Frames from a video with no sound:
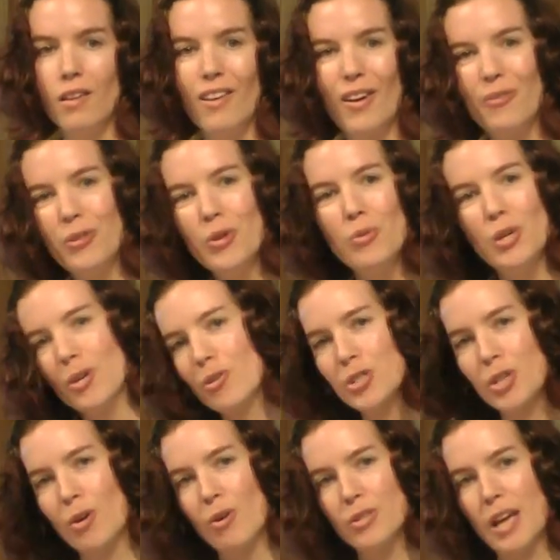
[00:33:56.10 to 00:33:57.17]
A few years
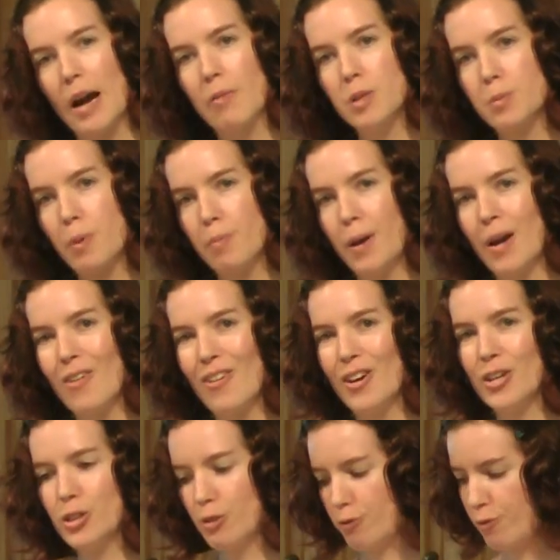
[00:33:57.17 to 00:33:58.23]
ago, as I was
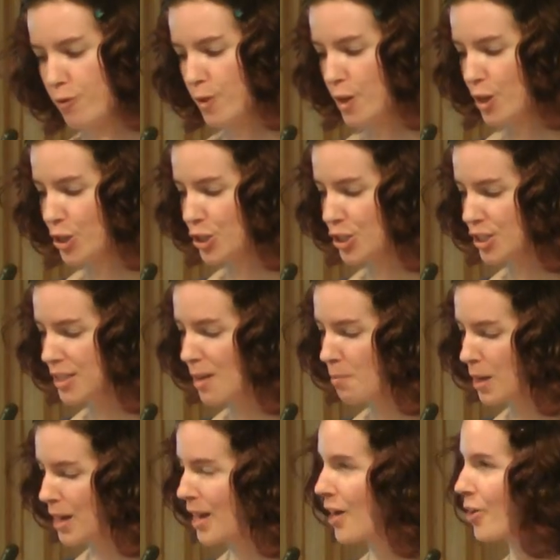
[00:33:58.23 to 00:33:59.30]
preparing to finish
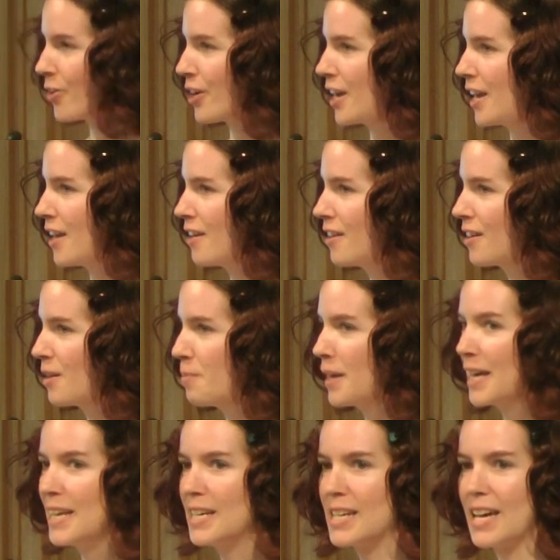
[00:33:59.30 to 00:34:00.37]
seminary and
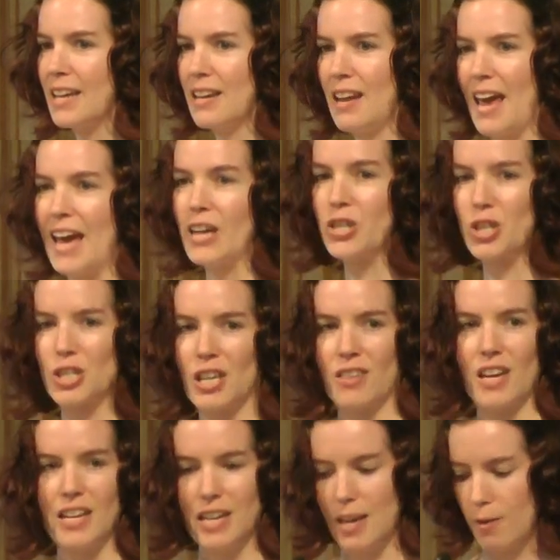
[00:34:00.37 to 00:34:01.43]
beginning to get anxious at
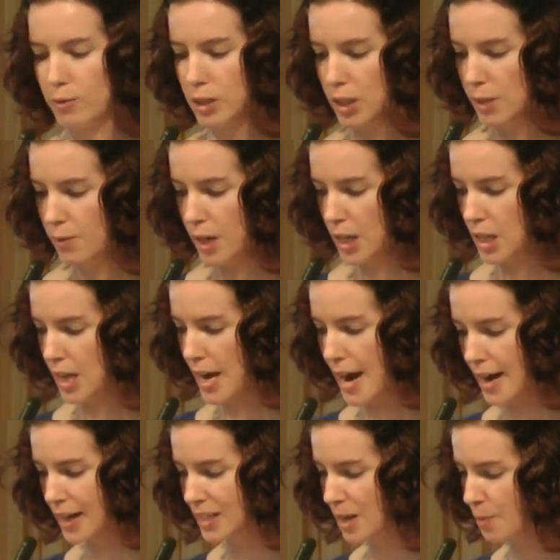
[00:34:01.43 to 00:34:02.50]
the idea of leaving the
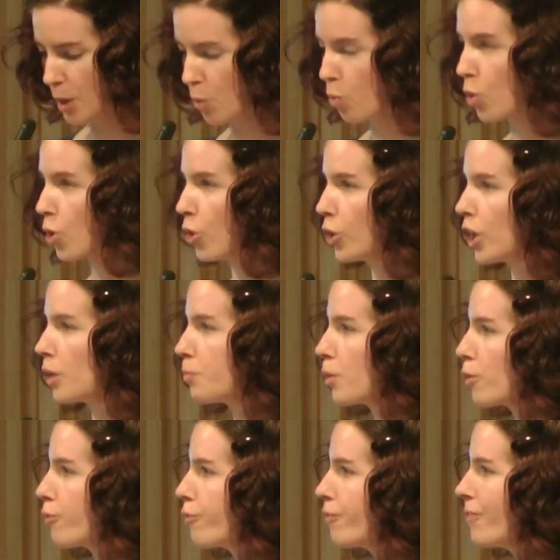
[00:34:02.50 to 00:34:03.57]
academic world, a
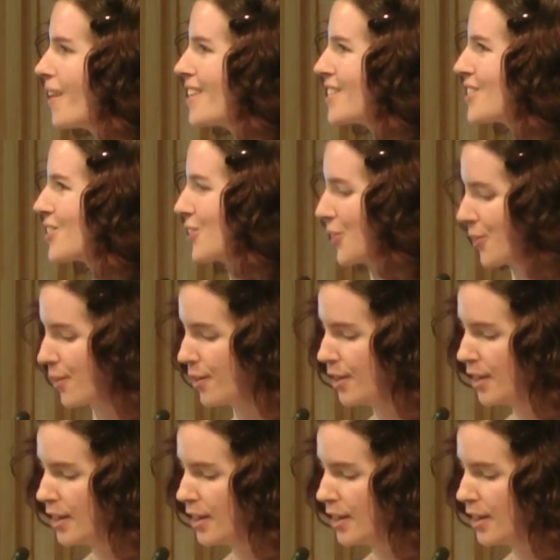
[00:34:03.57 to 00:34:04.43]
professor